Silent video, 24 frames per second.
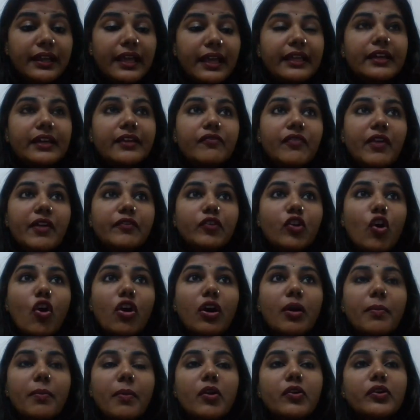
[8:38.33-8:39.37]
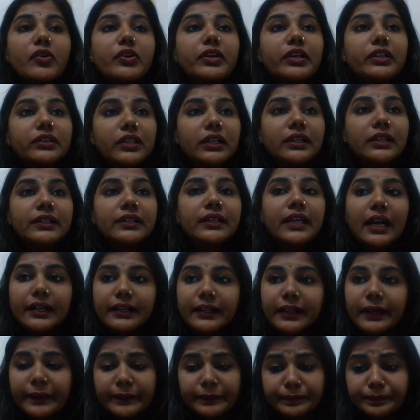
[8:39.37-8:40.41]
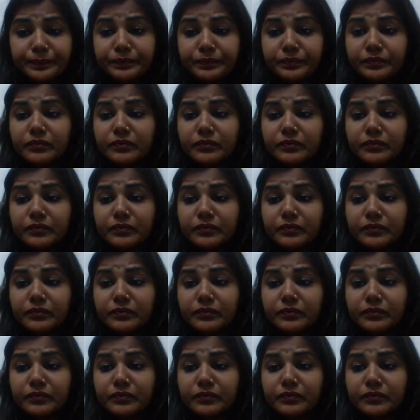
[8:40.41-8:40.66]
Like if I talk about Ratan Tata,